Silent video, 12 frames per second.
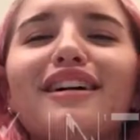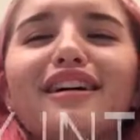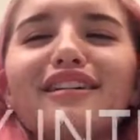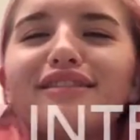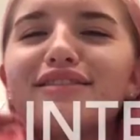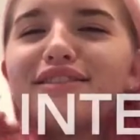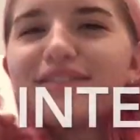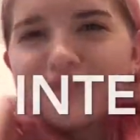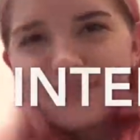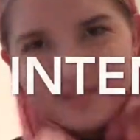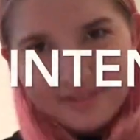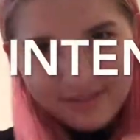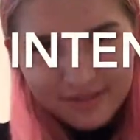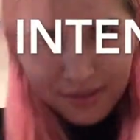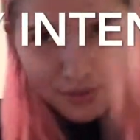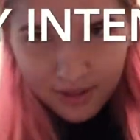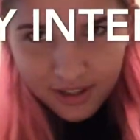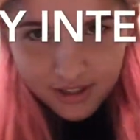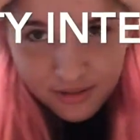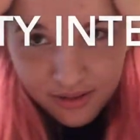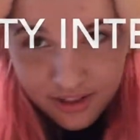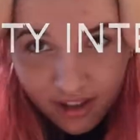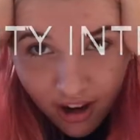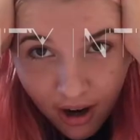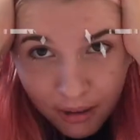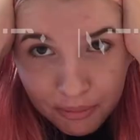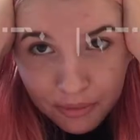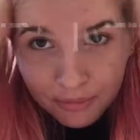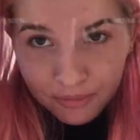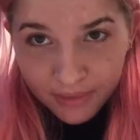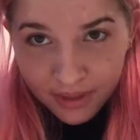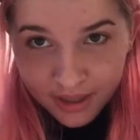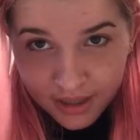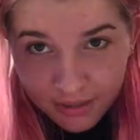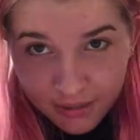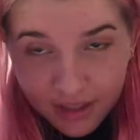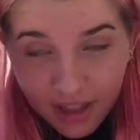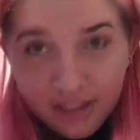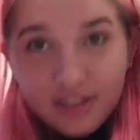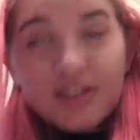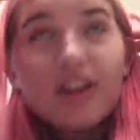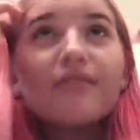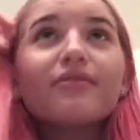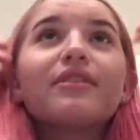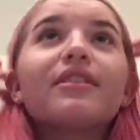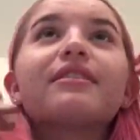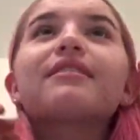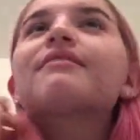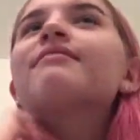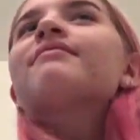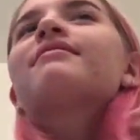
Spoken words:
I don't know. Or we could do the top. That's not fun.